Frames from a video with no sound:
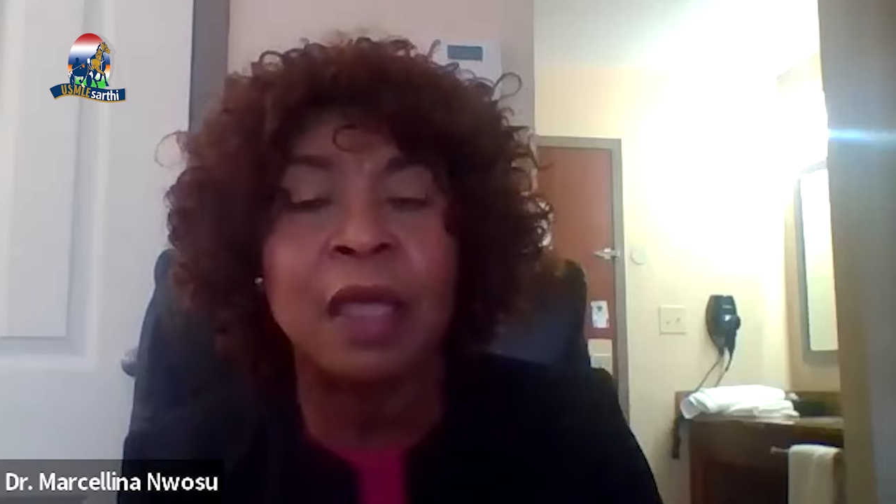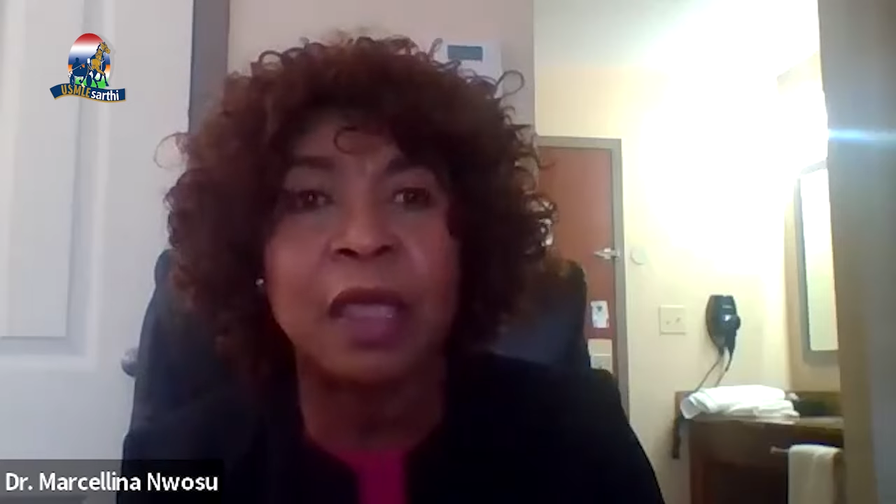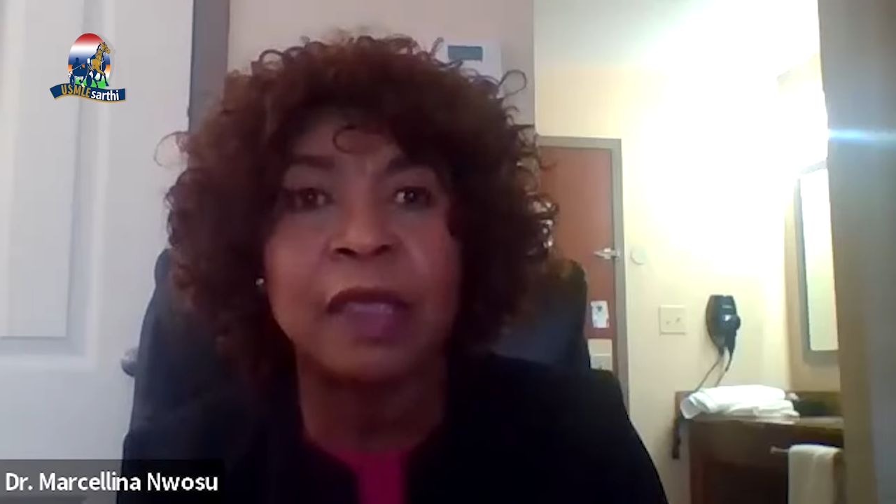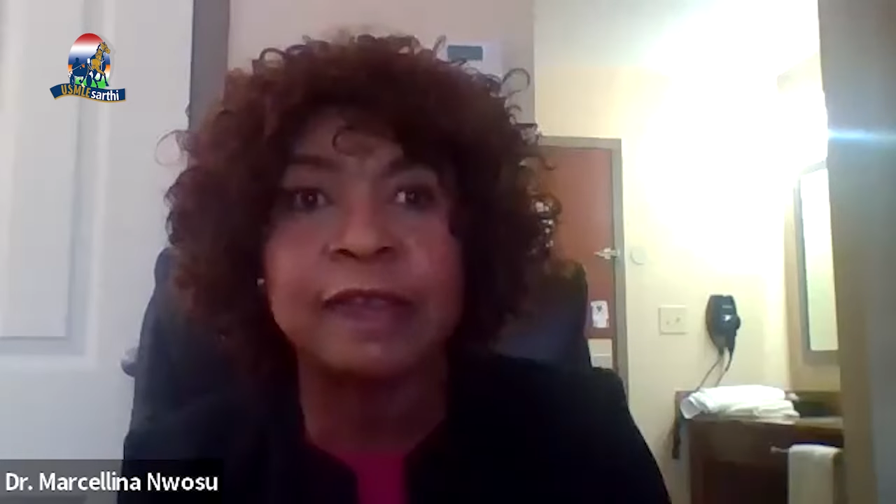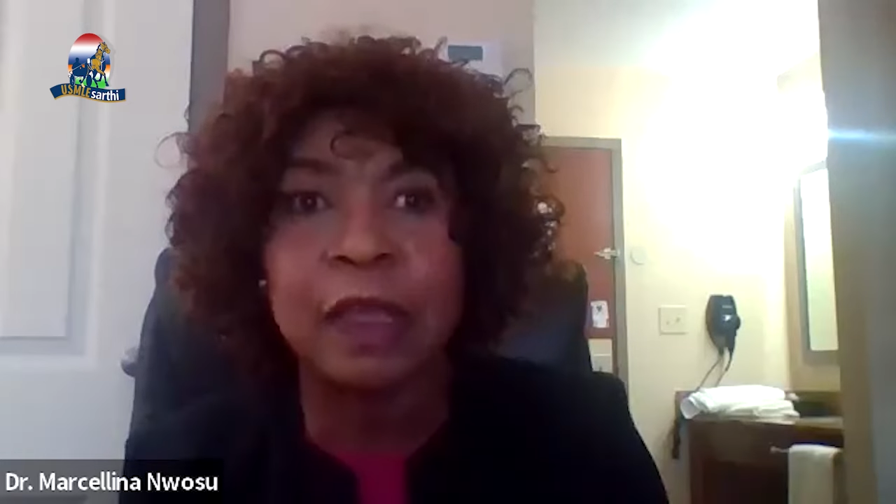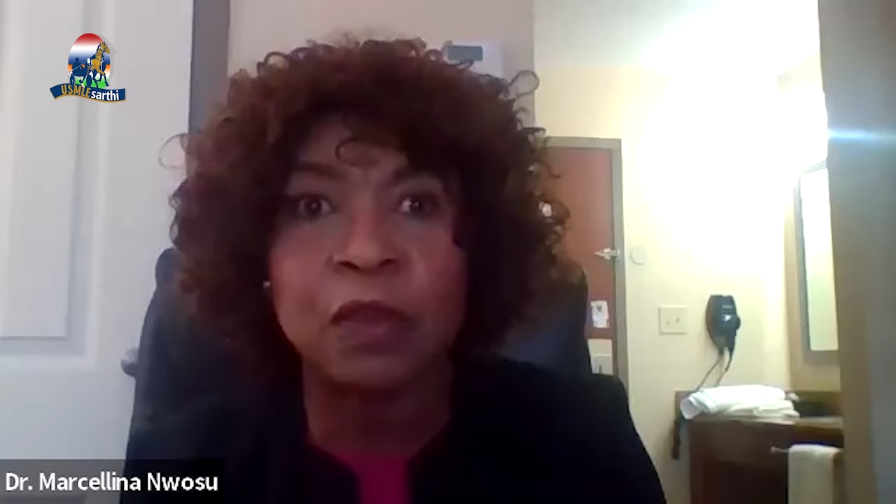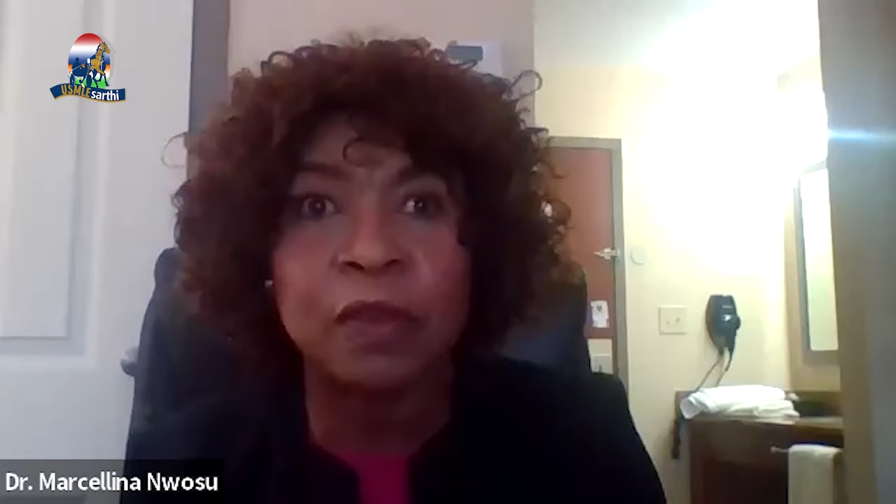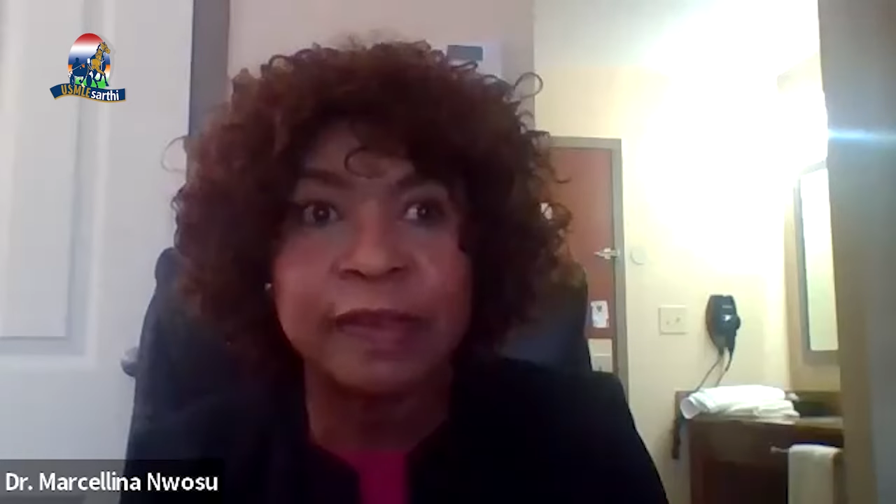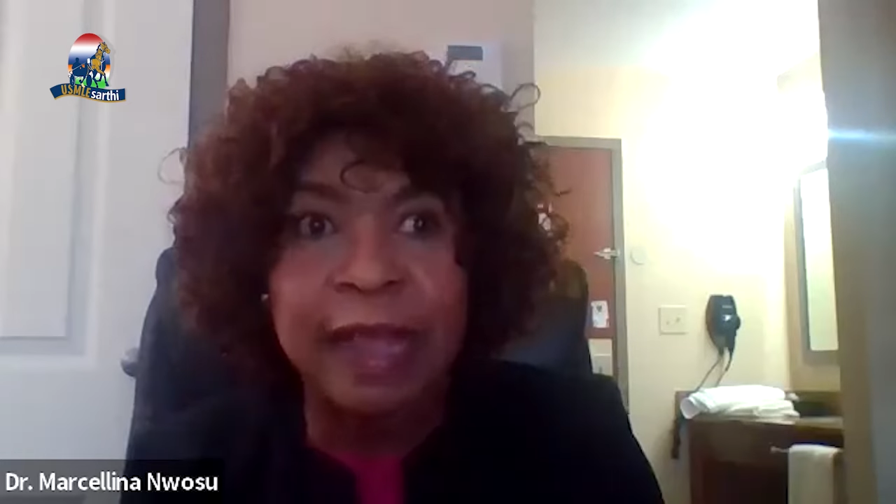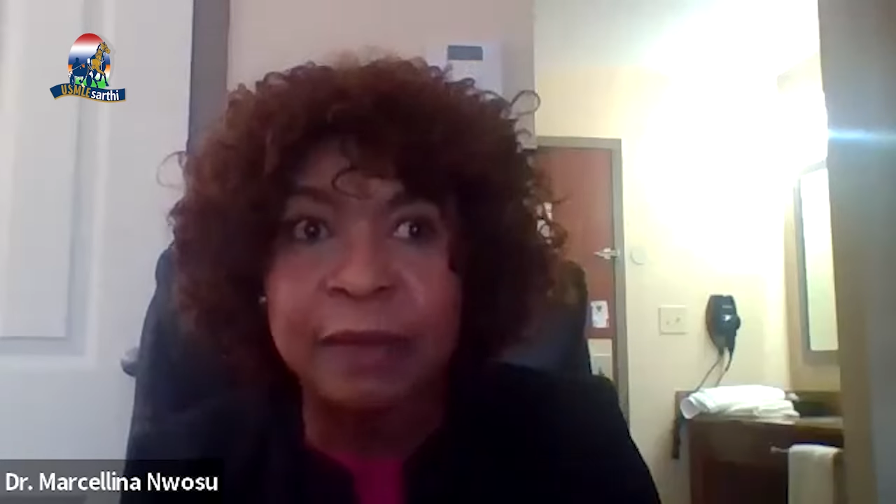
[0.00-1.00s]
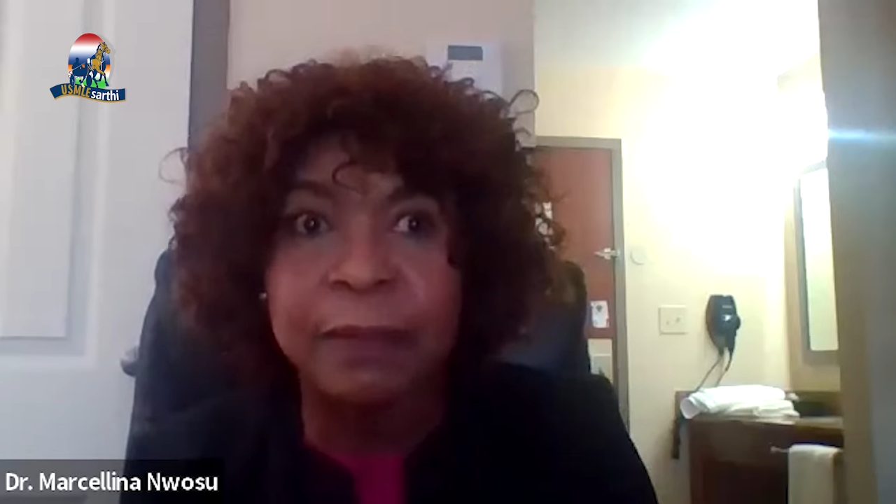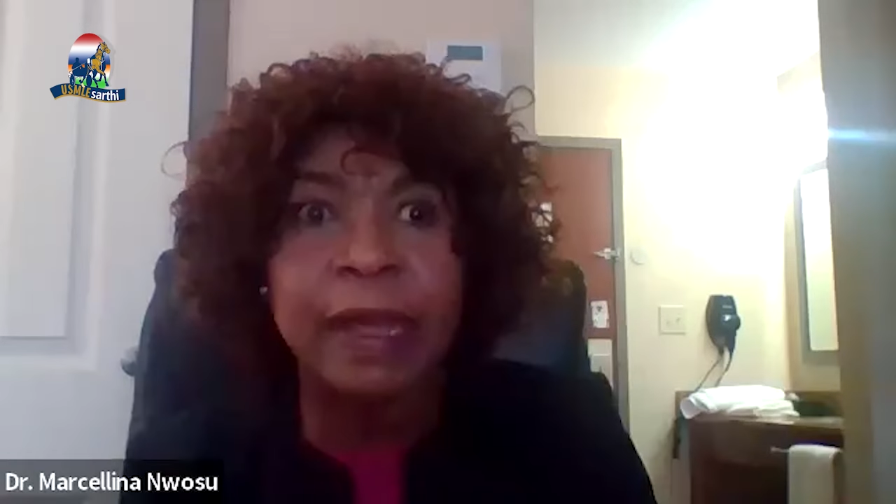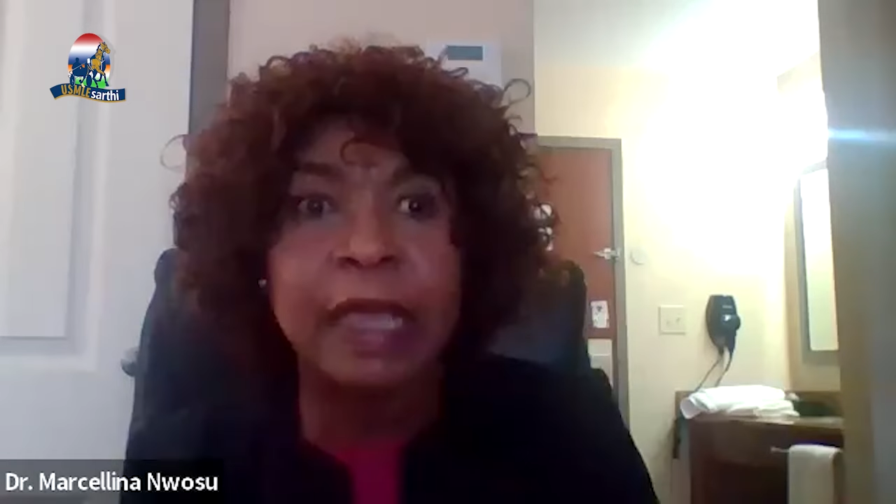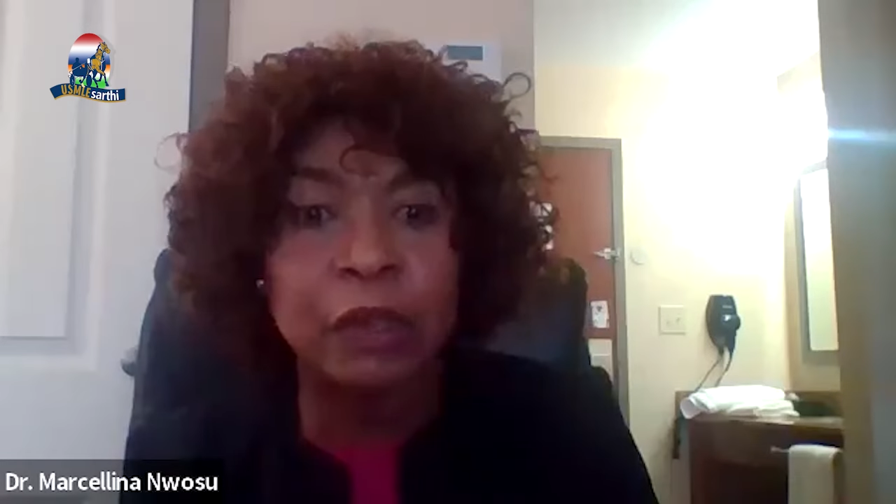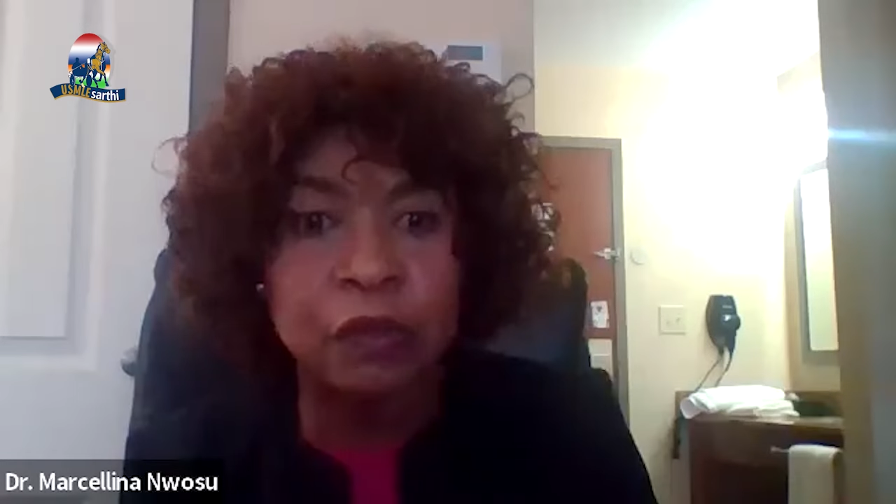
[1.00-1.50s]
is that you start
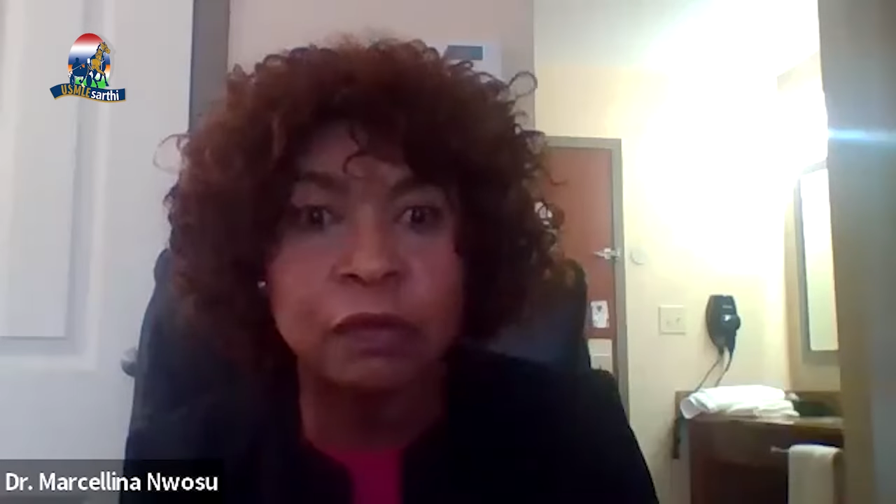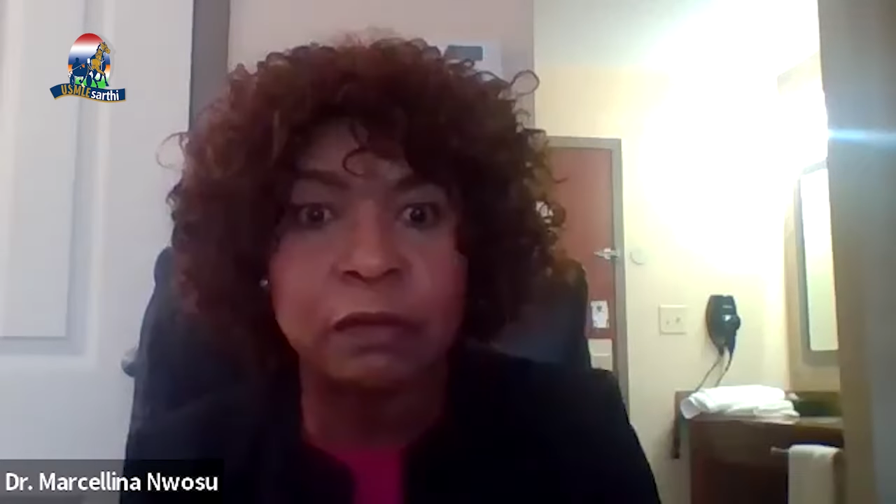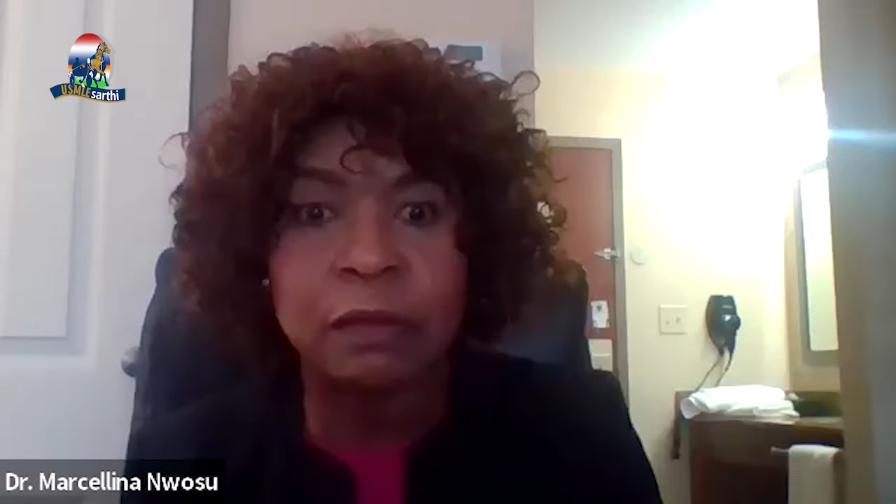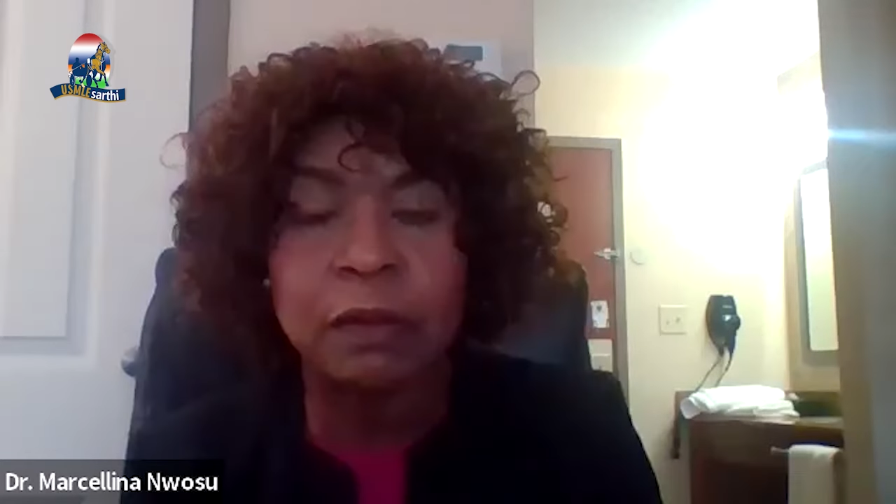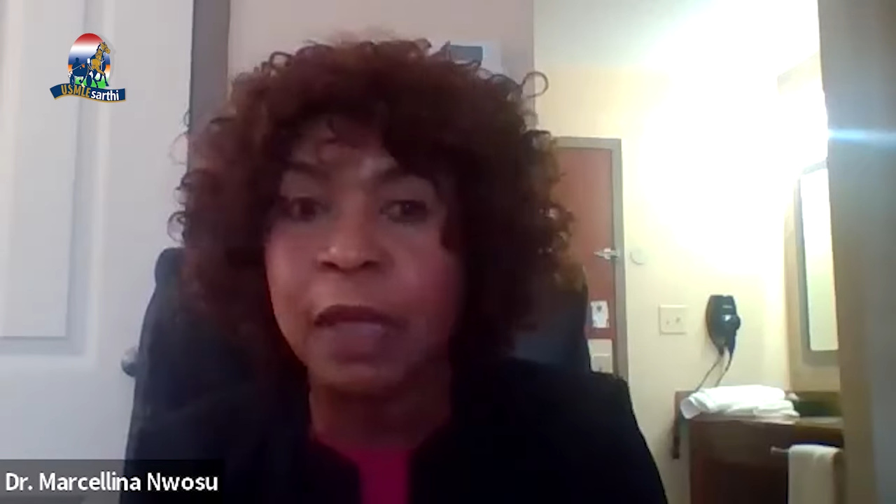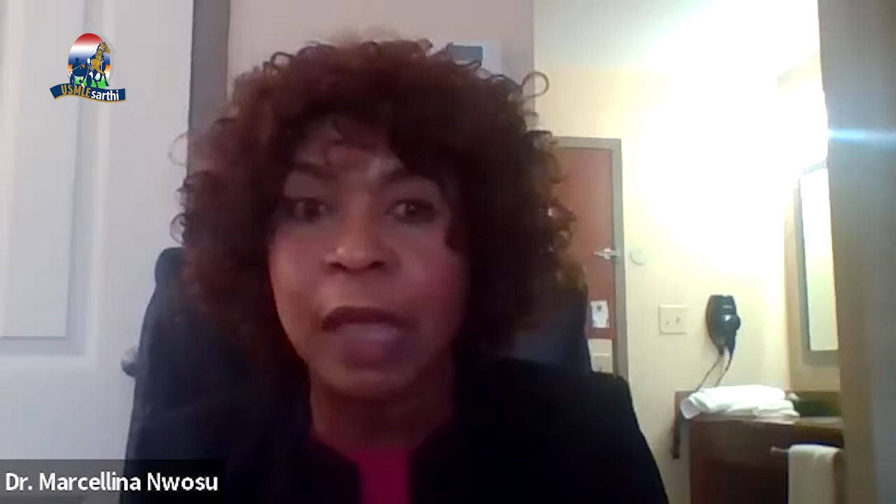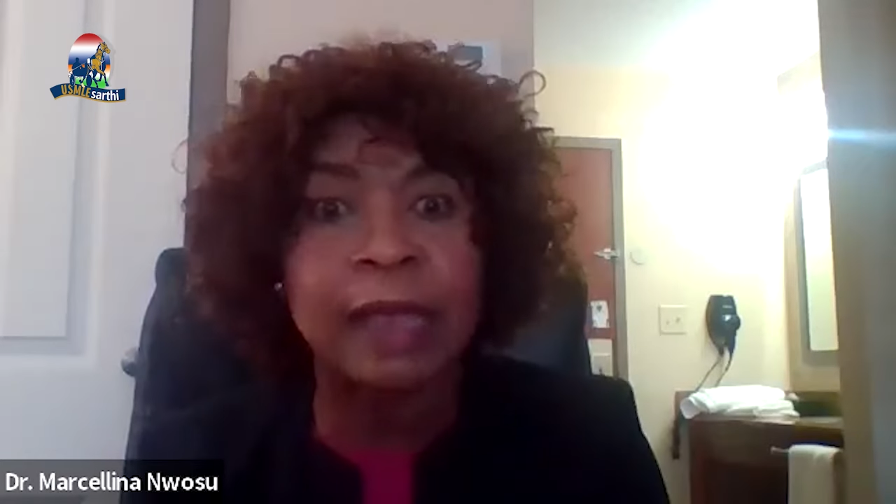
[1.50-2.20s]
back in June